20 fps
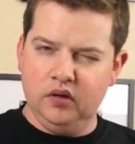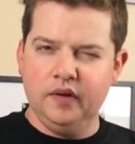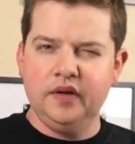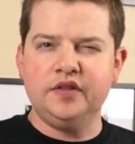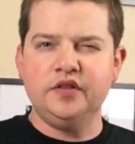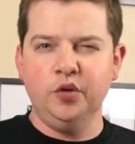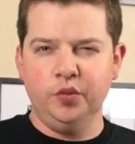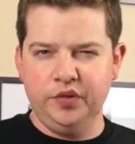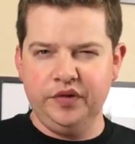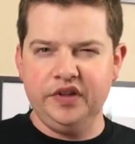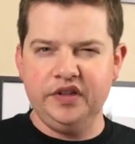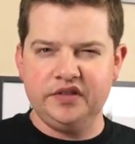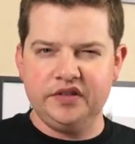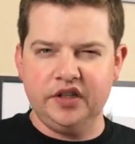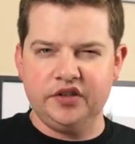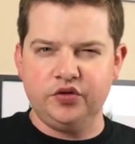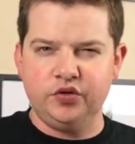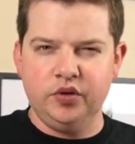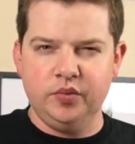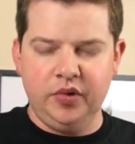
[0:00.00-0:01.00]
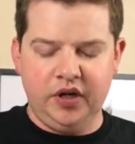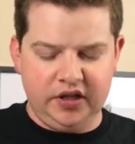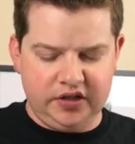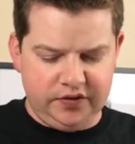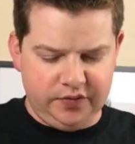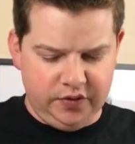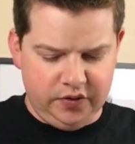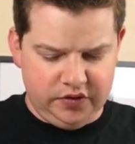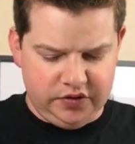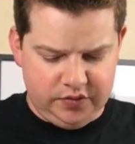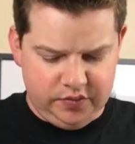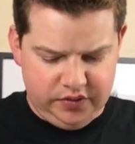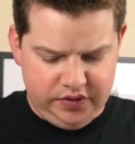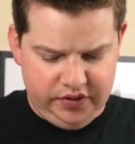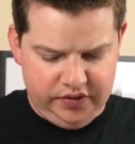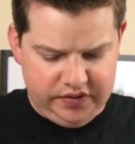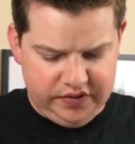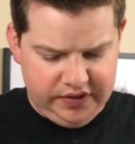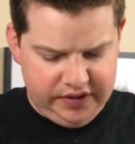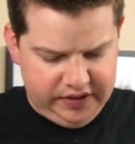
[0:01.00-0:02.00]
Let's open the accessory box first. What
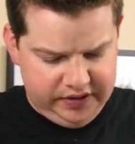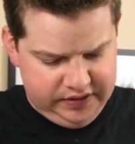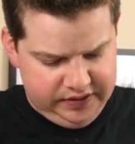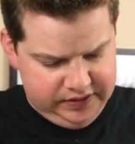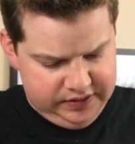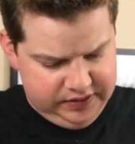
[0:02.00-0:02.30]
do you say?